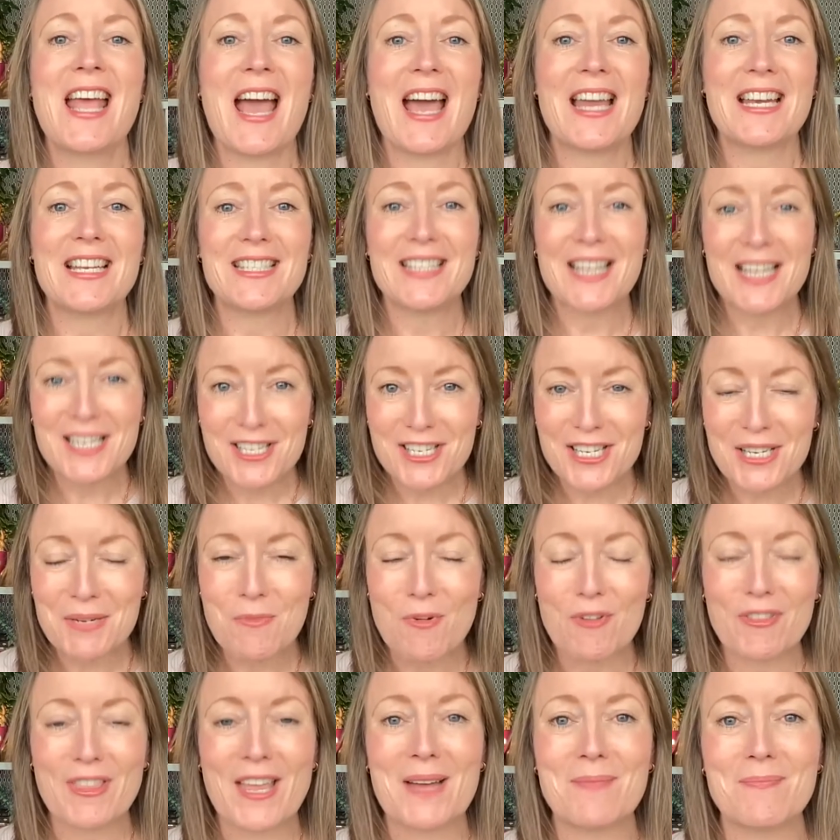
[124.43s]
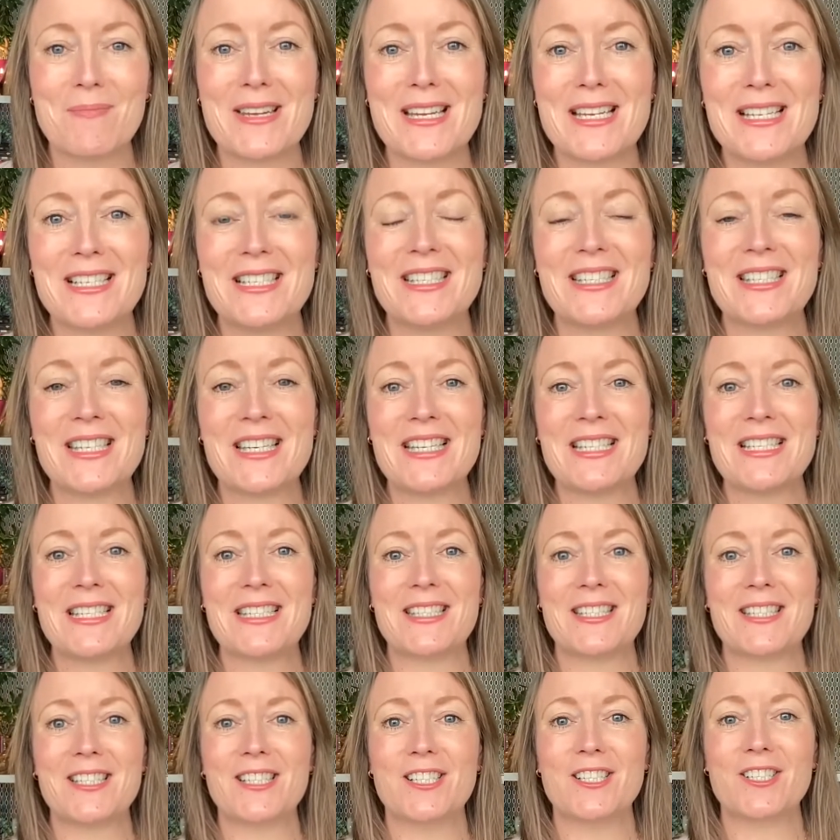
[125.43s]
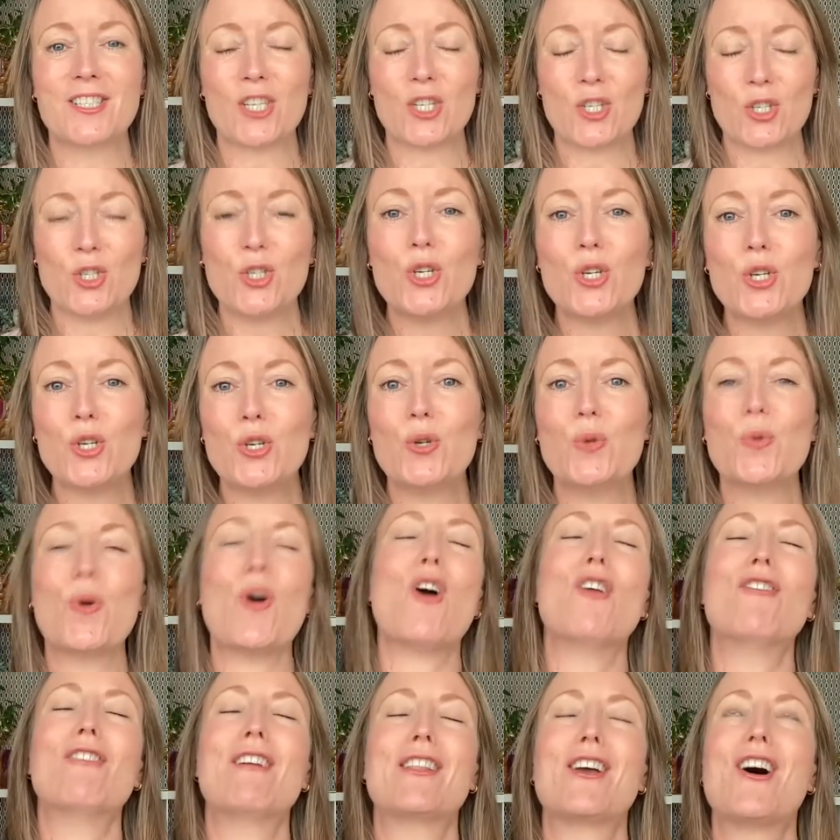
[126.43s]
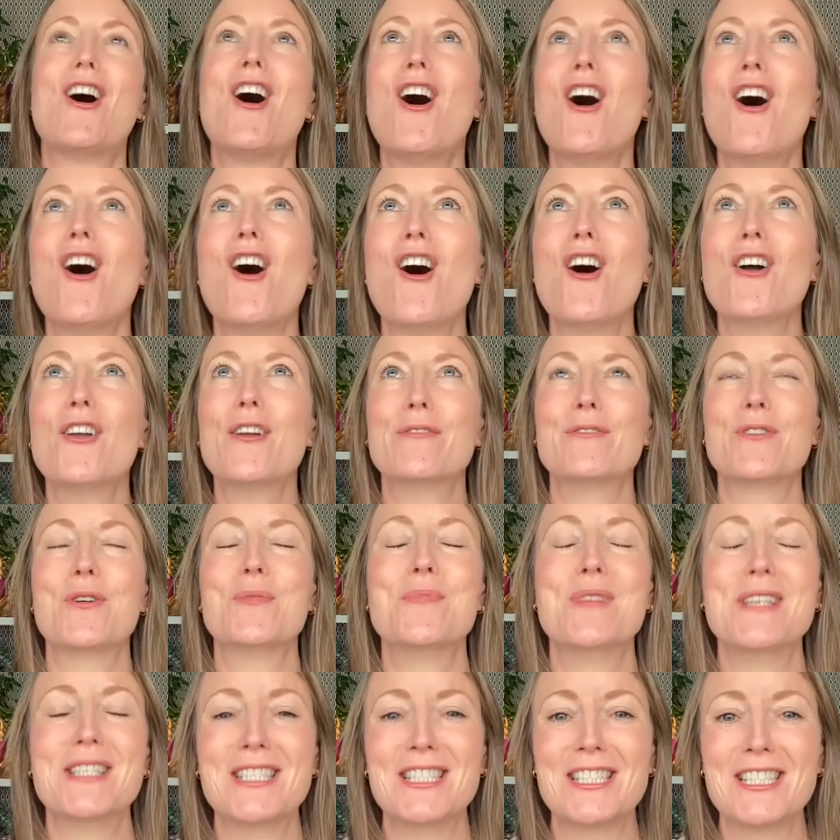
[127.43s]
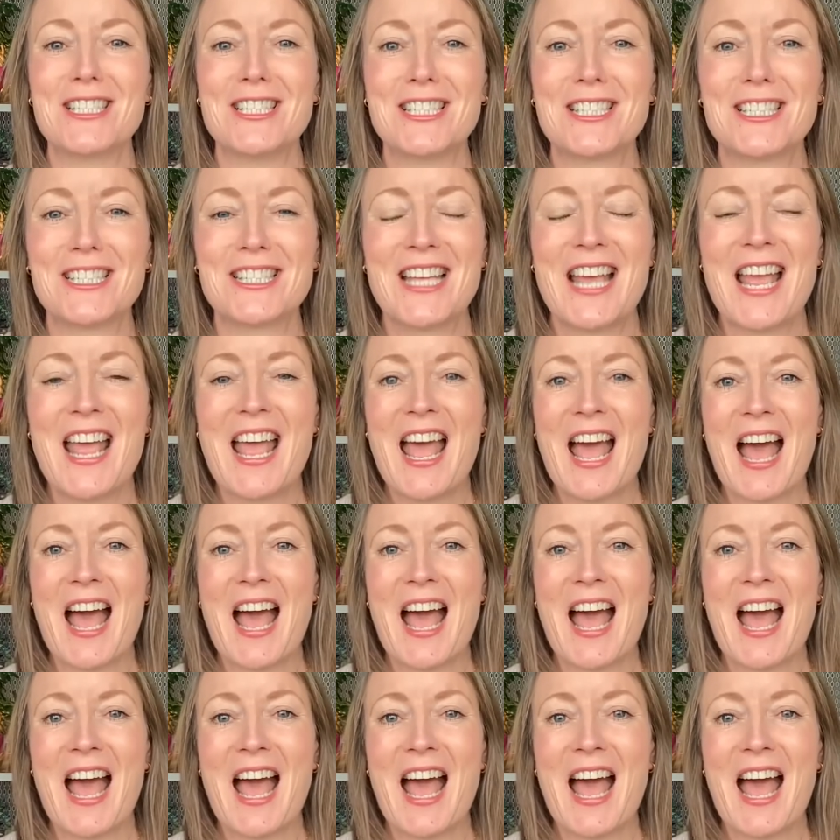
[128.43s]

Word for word: And essentially, what that means is that you are at the heart of your business,